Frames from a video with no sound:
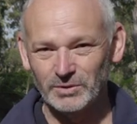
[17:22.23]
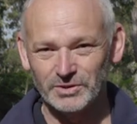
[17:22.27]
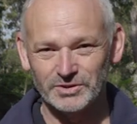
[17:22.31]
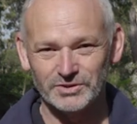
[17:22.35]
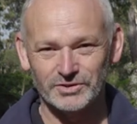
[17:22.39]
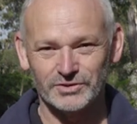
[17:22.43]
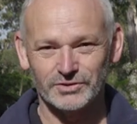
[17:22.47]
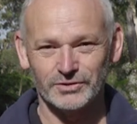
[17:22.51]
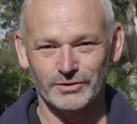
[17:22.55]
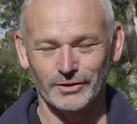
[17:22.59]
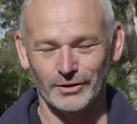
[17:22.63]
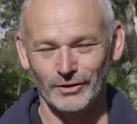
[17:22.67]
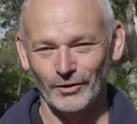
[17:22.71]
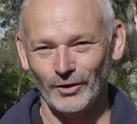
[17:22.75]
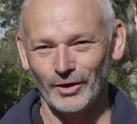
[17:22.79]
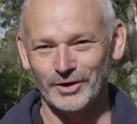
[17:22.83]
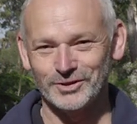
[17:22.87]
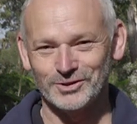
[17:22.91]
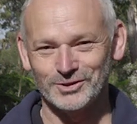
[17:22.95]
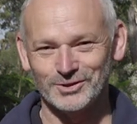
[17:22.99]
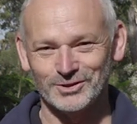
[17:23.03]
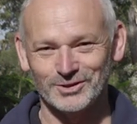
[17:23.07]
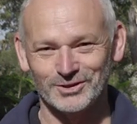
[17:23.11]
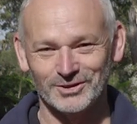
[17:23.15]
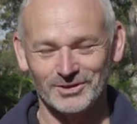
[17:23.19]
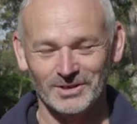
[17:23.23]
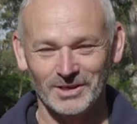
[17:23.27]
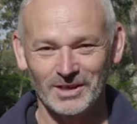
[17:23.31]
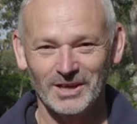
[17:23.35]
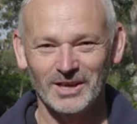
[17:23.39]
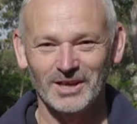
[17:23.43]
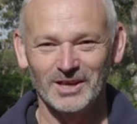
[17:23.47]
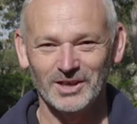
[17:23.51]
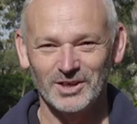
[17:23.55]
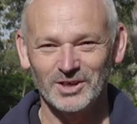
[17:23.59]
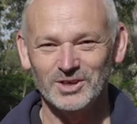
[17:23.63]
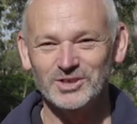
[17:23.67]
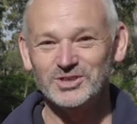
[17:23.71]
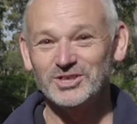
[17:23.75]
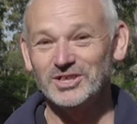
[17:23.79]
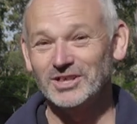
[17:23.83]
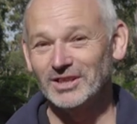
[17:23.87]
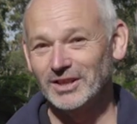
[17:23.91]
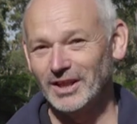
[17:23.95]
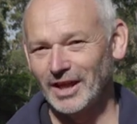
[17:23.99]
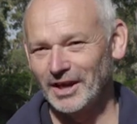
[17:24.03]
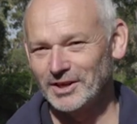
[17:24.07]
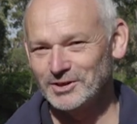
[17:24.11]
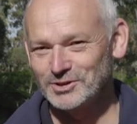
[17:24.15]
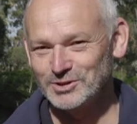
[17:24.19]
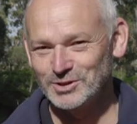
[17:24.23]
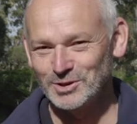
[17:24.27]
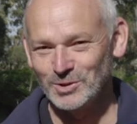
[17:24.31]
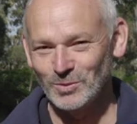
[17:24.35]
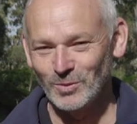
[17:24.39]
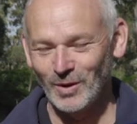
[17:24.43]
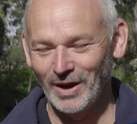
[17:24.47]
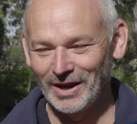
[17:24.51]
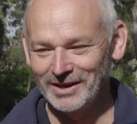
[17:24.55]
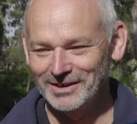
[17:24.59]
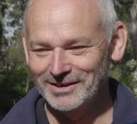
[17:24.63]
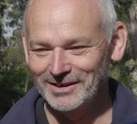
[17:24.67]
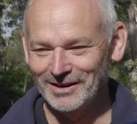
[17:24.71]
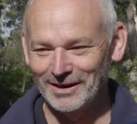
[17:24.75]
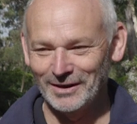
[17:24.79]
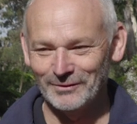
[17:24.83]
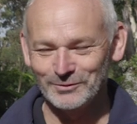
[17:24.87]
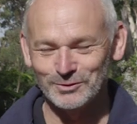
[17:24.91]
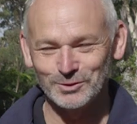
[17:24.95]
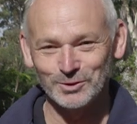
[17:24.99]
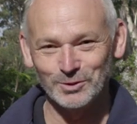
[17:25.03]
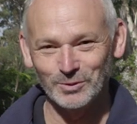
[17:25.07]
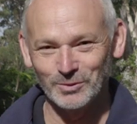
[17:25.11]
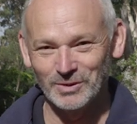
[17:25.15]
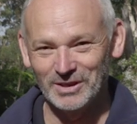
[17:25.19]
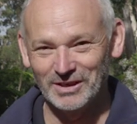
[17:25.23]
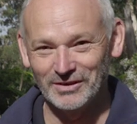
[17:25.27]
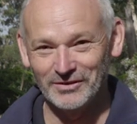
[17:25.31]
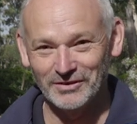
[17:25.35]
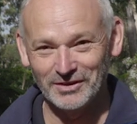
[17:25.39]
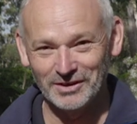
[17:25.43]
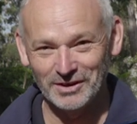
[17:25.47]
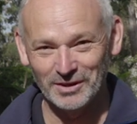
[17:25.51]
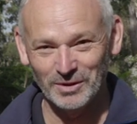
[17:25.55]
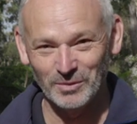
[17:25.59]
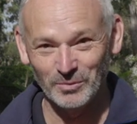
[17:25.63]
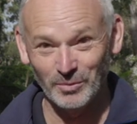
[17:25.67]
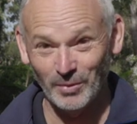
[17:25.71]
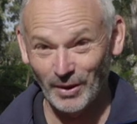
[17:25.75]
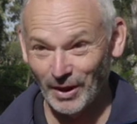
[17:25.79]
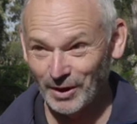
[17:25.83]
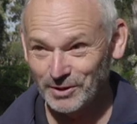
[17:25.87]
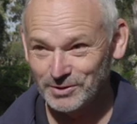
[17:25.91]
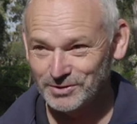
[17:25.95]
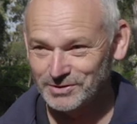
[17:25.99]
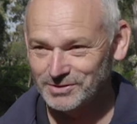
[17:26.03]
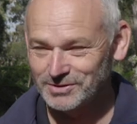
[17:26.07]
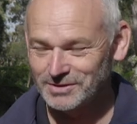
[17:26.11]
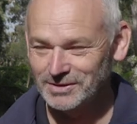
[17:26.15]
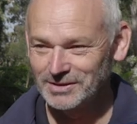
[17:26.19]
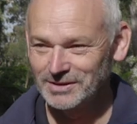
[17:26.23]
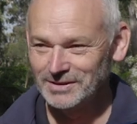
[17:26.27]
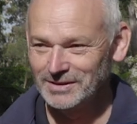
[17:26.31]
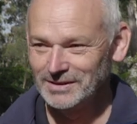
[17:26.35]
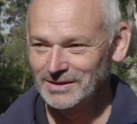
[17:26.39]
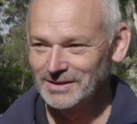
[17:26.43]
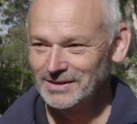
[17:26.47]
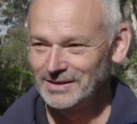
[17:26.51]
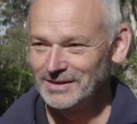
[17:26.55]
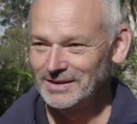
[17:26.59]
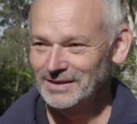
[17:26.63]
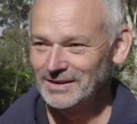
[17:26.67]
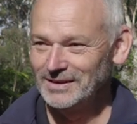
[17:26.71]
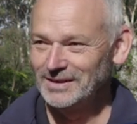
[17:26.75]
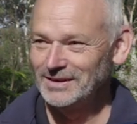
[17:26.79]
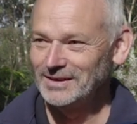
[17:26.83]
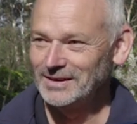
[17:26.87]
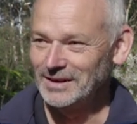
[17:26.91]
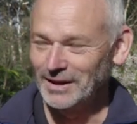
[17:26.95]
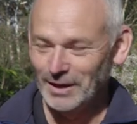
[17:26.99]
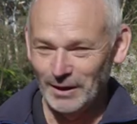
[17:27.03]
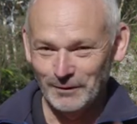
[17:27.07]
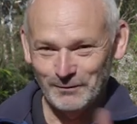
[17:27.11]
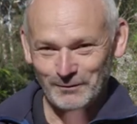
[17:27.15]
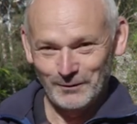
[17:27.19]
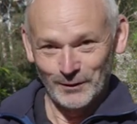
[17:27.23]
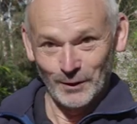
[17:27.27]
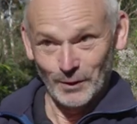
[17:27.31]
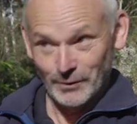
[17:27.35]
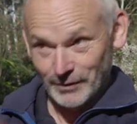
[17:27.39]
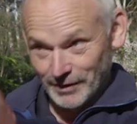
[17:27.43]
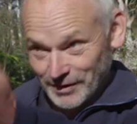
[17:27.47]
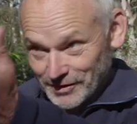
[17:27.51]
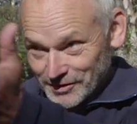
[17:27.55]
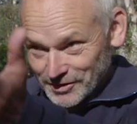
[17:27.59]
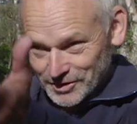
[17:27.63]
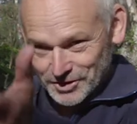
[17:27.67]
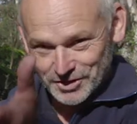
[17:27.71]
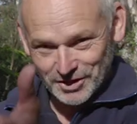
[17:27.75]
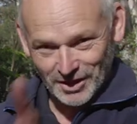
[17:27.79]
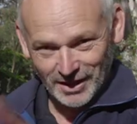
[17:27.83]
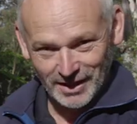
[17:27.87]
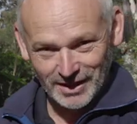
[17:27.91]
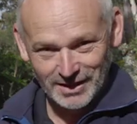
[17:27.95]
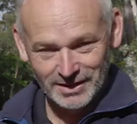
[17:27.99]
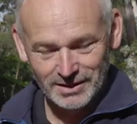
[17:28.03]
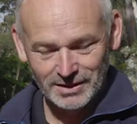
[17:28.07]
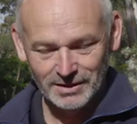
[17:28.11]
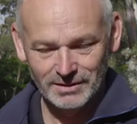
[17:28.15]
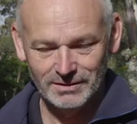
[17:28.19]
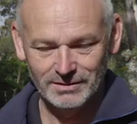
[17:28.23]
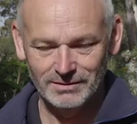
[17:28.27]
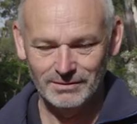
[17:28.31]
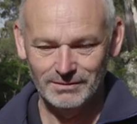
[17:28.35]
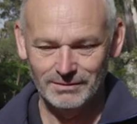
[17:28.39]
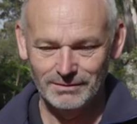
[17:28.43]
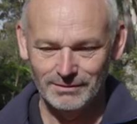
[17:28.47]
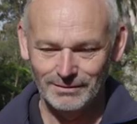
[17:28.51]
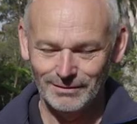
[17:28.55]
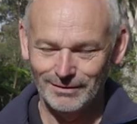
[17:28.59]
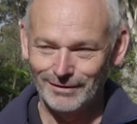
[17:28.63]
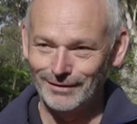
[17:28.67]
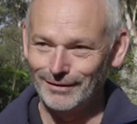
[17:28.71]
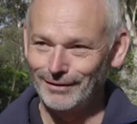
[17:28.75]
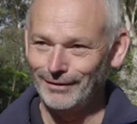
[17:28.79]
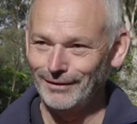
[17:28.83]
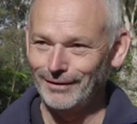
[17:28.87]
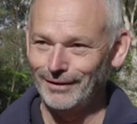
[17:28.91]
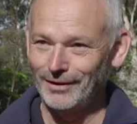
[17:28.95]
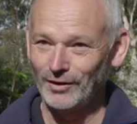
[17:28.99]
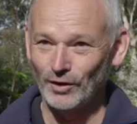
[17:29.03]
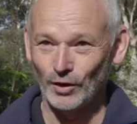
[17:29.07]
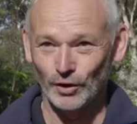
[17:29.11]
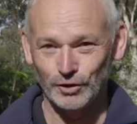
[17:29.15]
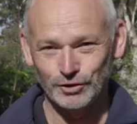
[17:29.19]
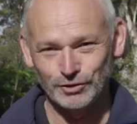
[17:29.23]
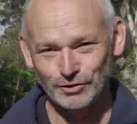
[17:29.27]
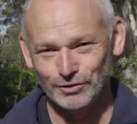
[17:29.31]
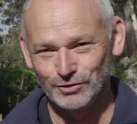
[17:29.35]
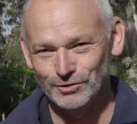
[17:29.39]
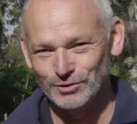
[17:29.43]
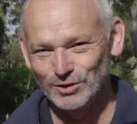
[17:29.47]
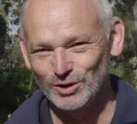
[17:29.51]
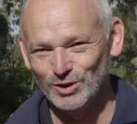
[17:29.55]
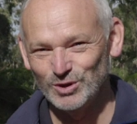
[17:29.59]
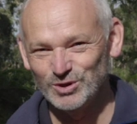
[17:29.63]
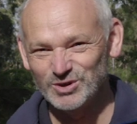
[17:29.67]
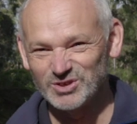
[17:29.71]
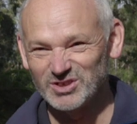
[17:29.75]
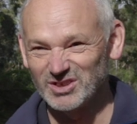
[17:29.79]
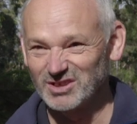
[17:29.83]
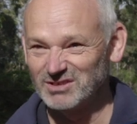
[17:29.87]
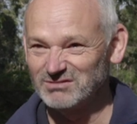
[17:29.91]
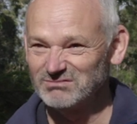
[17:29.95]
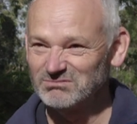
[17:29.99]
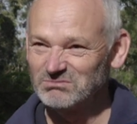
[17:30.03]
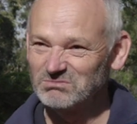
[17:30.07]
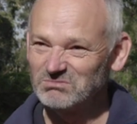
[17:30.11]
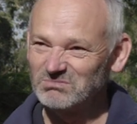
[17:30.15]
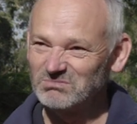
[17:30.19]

It's a nice, easy, lazy way. You don't have to do anything in post if you're in the shade. And I do use it